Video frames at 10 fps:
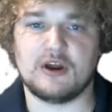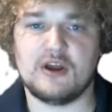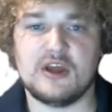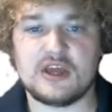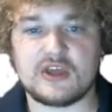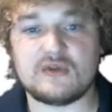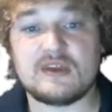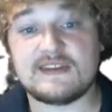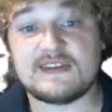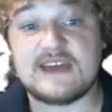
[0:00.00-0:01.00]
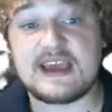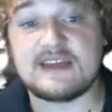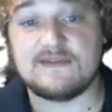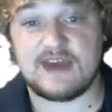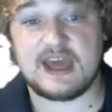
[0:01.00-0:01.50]
You need to take
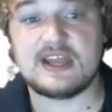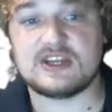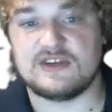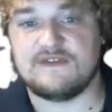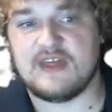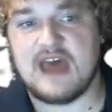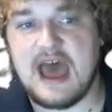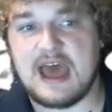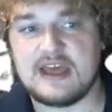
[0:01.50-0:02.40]
advantage of that.